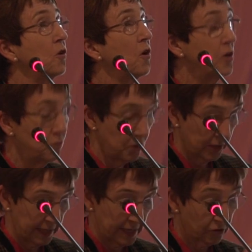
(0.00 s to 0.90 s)
are you
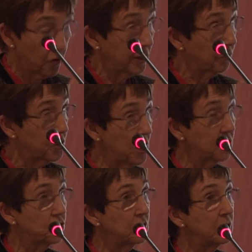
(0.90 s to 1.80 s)
looking at chronic
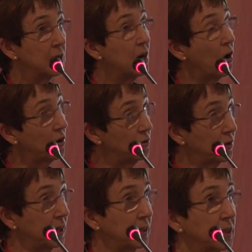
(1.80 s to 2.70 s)
rejection, are you
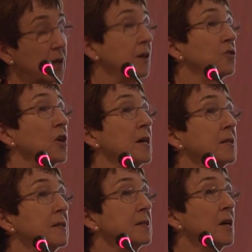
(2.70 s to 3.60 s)
looking at
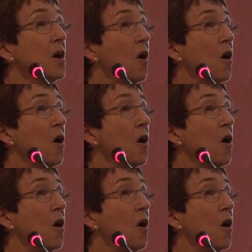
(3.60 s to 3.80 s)
cholangitis,